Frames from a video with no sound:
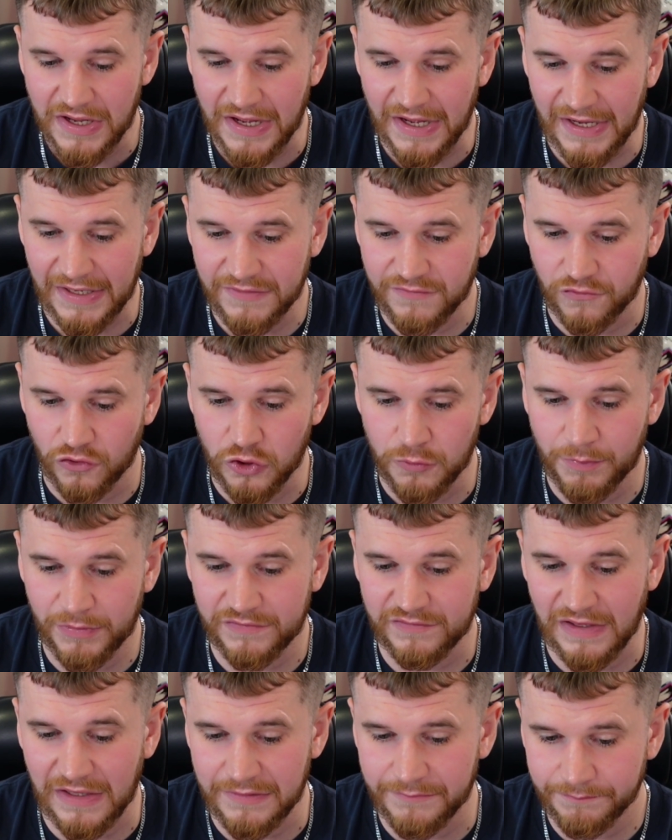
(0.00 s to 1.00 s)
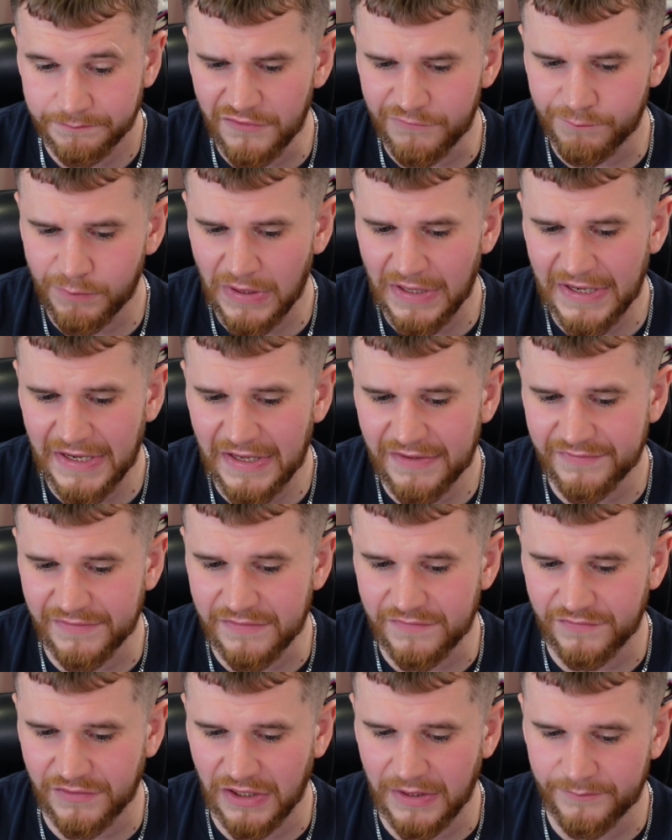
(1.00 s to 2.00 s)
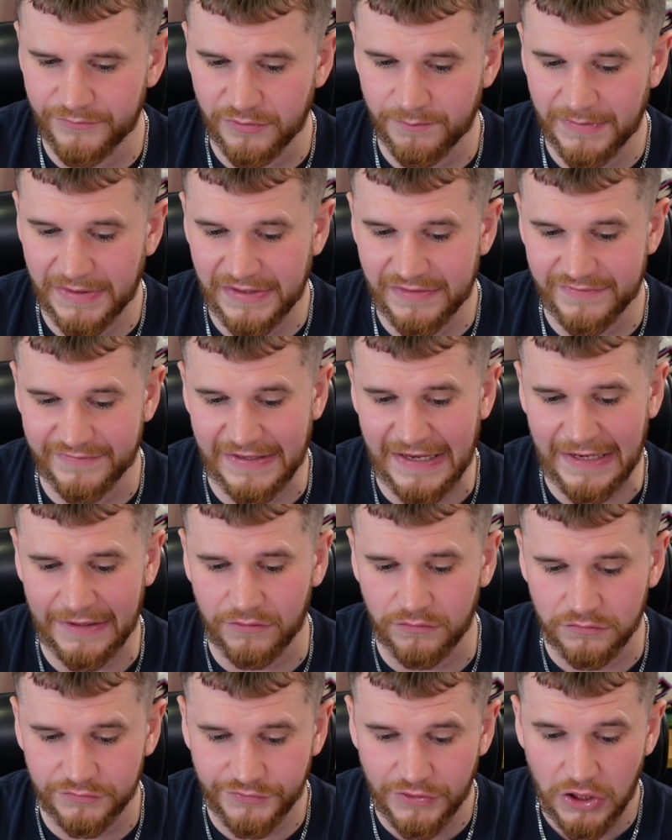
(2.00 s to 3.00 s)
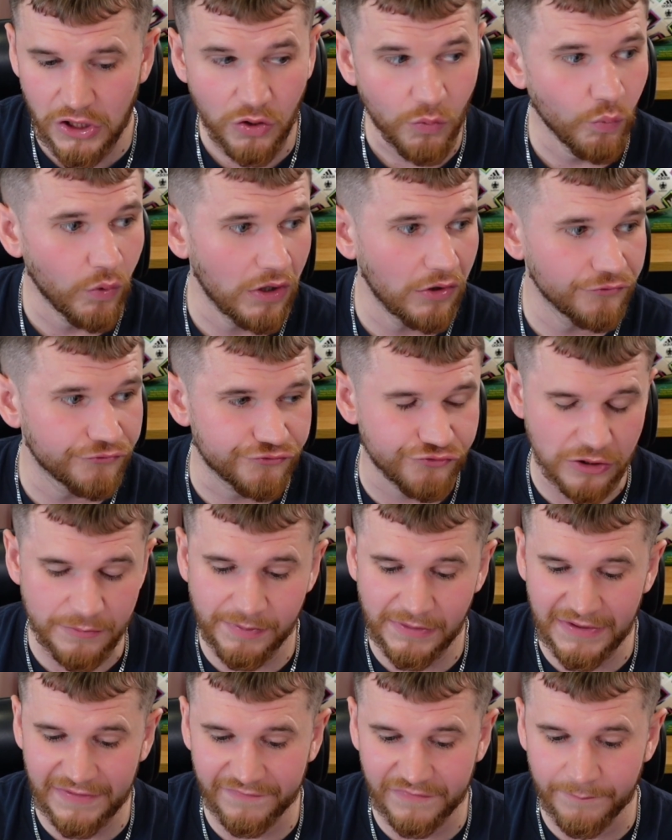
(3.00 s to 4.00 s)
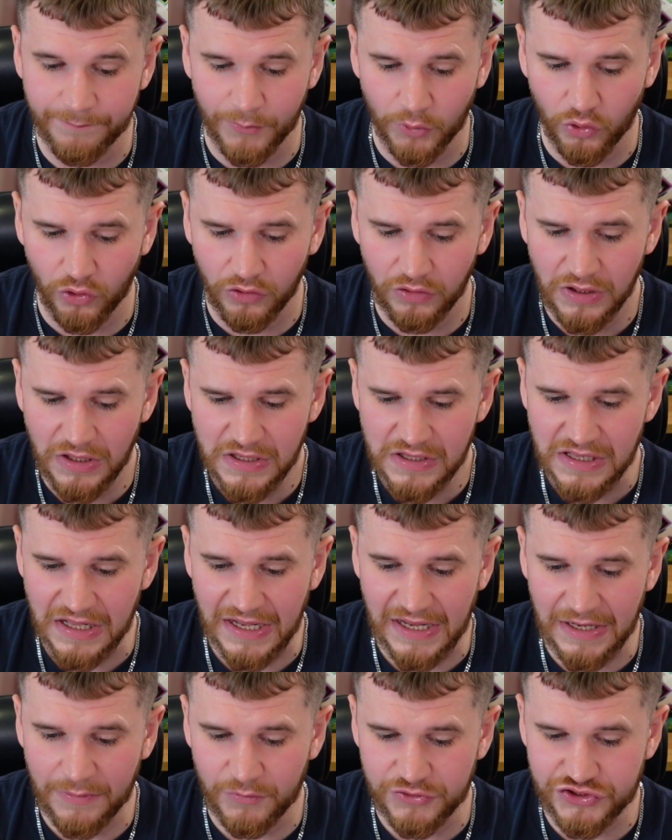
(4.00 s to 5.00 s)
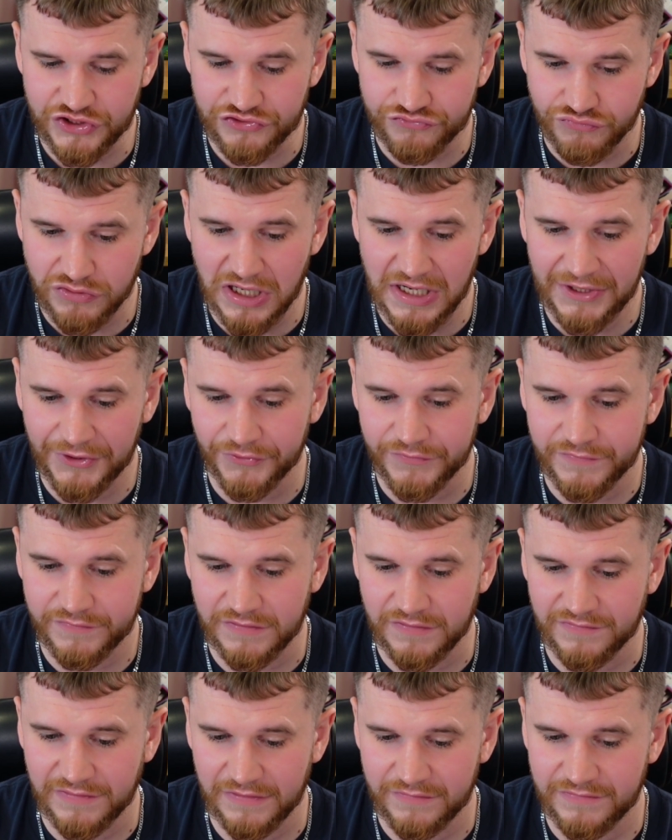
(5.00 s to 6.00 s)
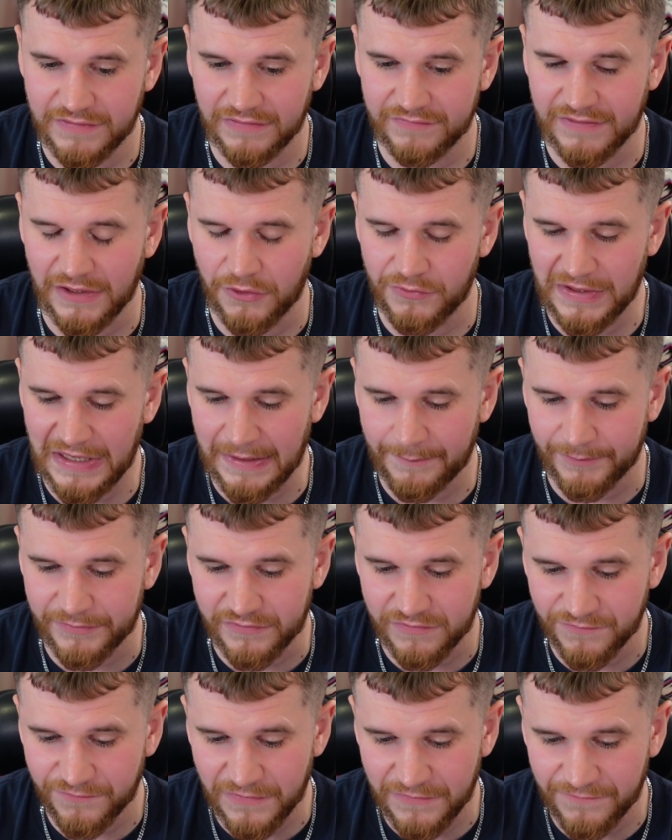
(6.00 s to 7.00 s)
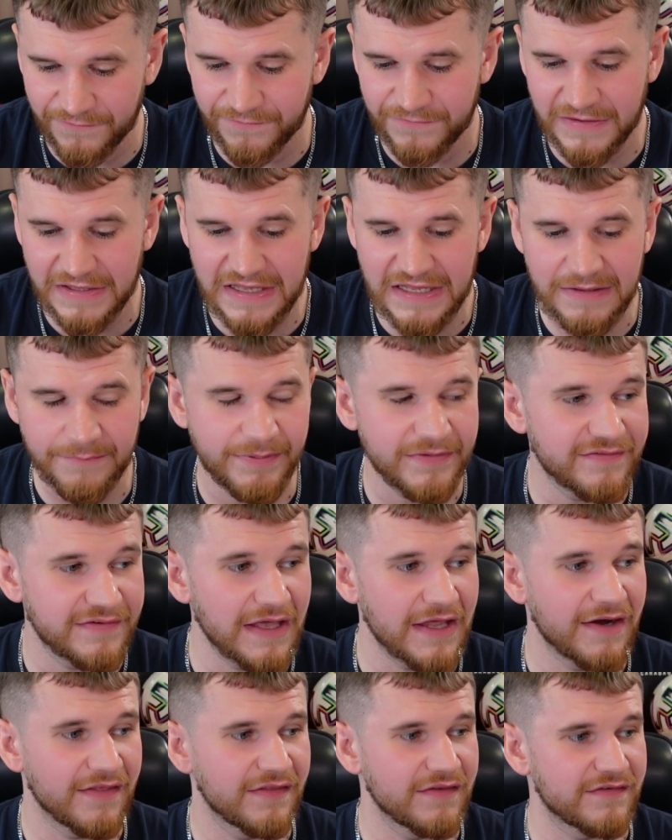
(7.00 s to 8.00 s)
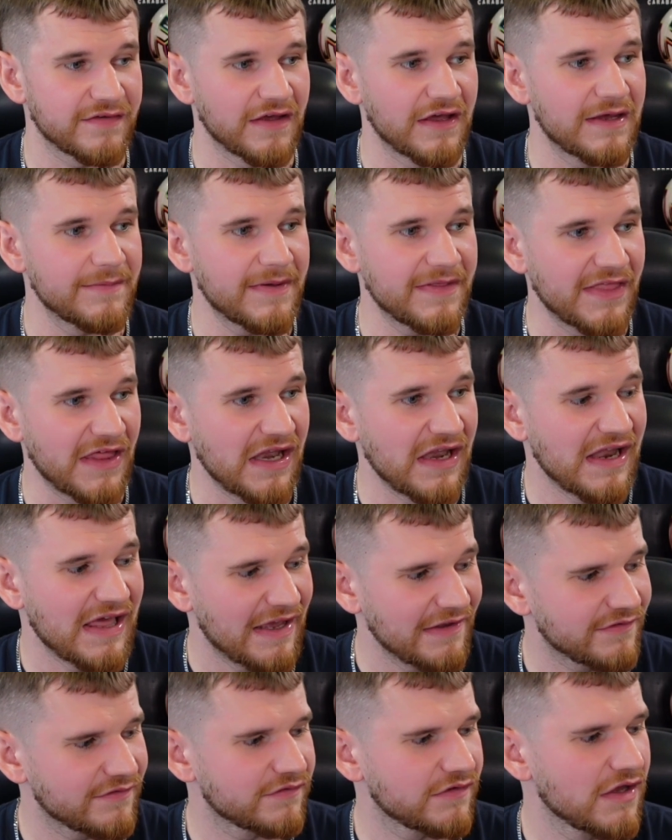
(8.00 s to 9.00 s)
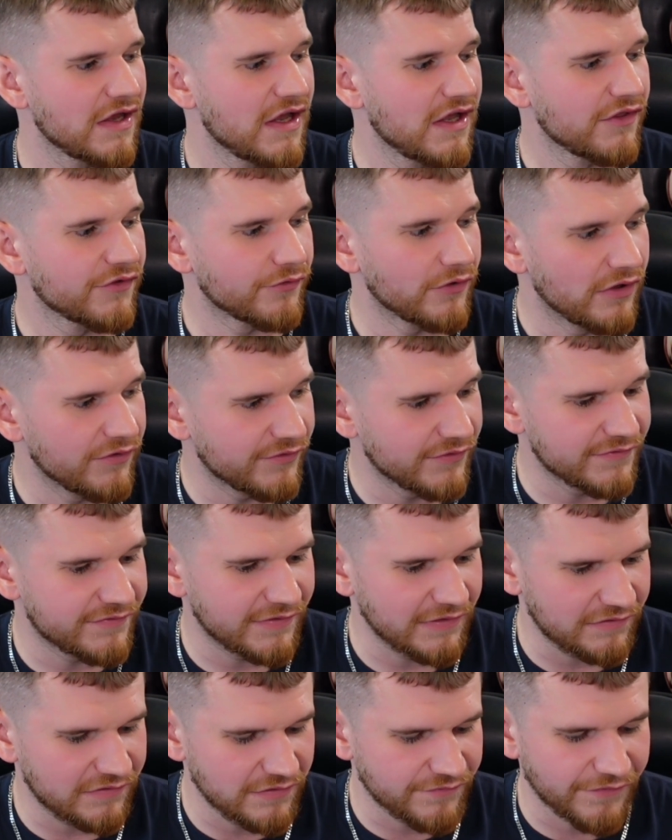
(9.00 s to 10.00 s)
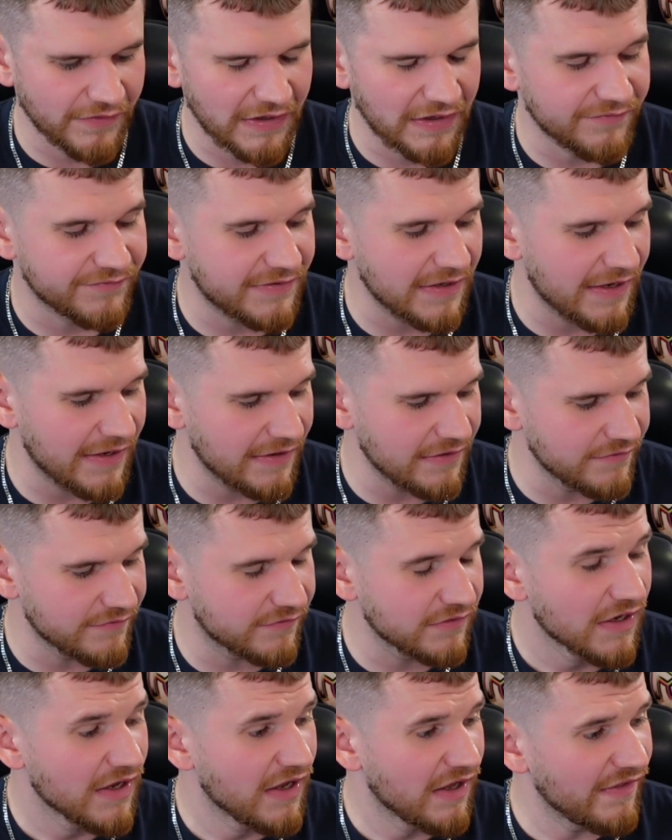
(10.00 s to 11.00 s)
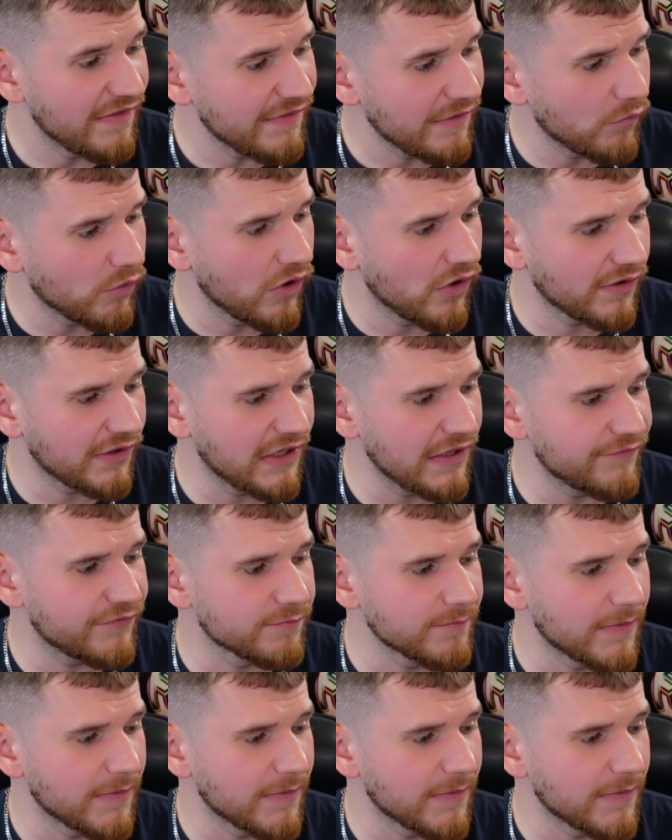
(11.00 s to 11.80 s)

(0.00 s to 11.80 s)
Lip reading: 2% of players in terms of being tackled whilst dribbling the ball, which is really good statistics. That only happens 15% of the time in the last 365 days. I think that what gives